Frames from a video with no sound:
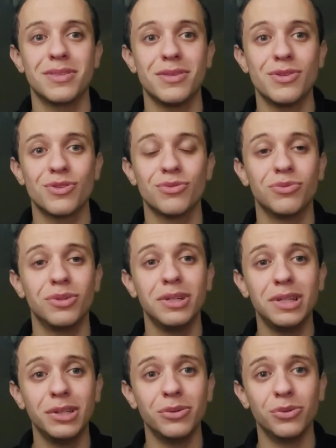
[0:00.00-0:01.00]
this
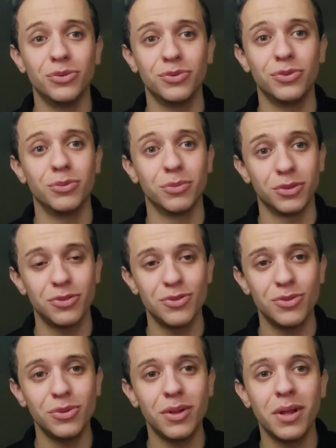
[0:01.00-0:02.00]
really awful
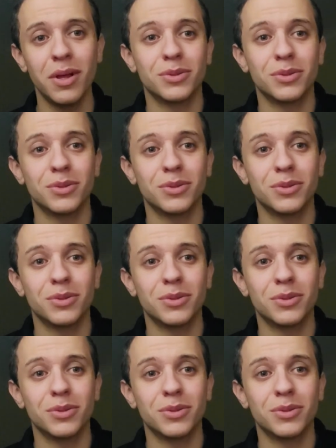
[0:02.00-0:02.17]
module